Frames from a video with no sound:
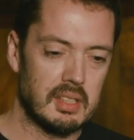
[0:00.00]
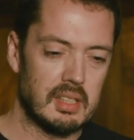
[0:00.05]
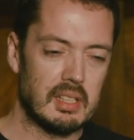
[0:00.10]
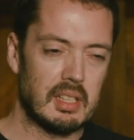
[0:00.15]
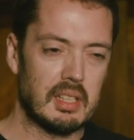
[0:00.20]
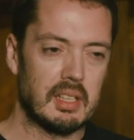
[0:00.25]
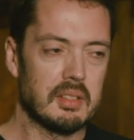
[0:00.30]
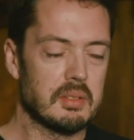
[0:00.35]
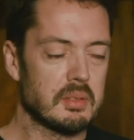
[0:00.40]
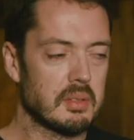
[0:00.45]

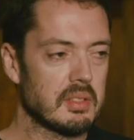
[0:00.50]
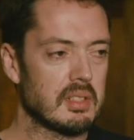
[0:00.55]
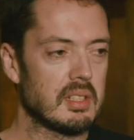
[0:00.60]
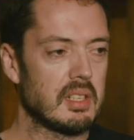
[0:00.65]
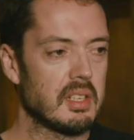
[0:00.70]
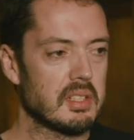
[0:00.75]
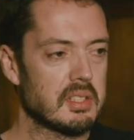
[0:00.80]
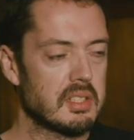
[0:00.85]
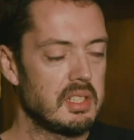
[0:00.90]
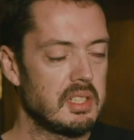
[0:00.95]
I guess it was
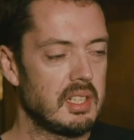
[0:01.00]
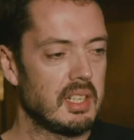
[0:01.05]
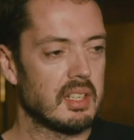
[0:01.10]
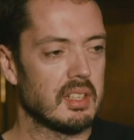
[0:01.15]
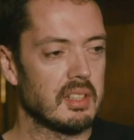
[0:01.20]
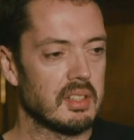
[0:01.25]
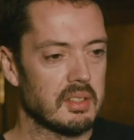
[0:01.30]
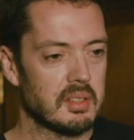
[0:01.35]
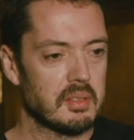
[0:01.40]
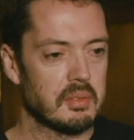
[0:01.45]
last
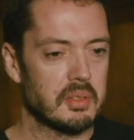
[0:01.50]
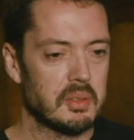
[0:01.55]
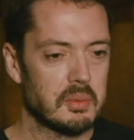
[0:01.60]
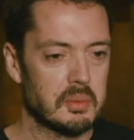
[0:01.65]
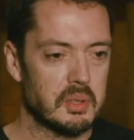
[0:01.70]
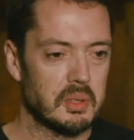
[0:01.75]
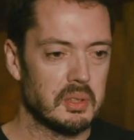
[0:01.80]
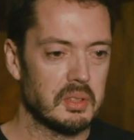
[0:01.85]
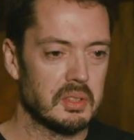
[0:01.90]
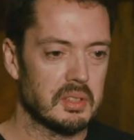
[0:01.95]
year, on a film
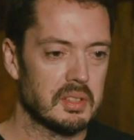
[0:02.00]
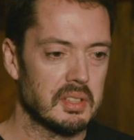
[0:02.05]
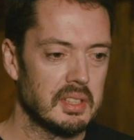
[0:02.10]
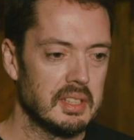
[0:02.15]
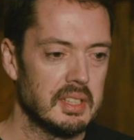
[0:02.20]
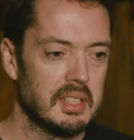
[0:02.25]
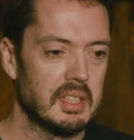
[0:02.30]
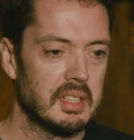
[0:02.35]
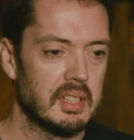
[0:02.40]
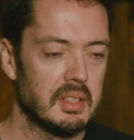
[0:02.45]
called
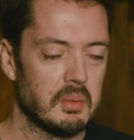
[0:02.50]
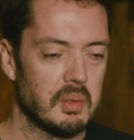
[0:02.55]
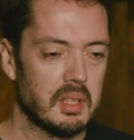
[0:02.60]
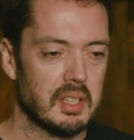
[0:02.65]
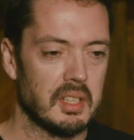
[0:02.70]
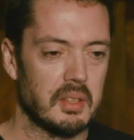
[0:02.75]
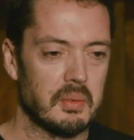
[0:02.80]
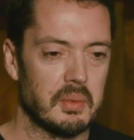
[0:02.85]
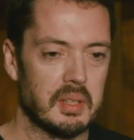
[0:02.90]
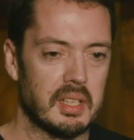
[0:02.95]
Why
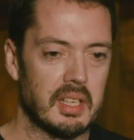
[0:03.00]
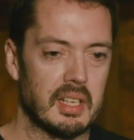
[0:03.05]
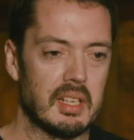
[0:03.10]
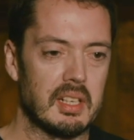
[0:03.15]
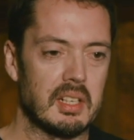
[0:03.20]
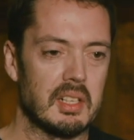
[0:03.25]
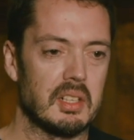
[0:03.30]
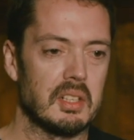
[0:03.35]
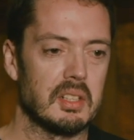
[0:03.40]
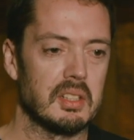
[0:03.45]
Can't We Get
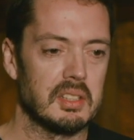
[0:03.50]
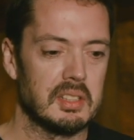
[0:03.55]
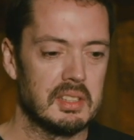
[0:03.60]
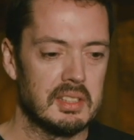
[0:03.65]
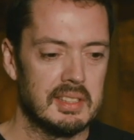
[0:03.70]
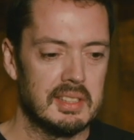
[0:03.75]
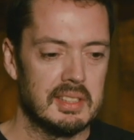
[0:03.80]
Along?